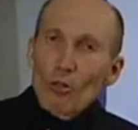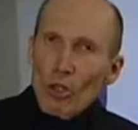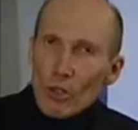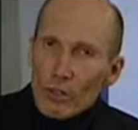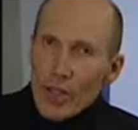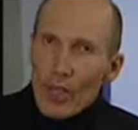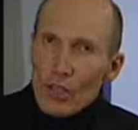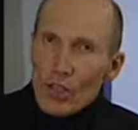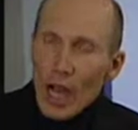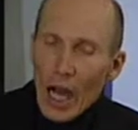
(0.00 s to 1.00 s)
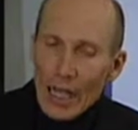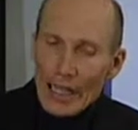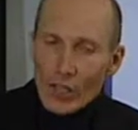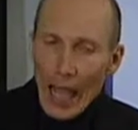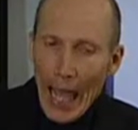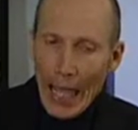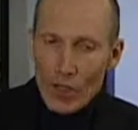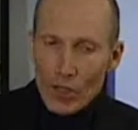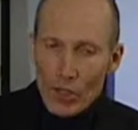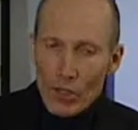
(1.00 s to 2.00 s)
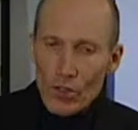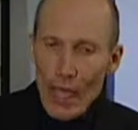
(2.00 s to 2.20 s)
rotates on its axis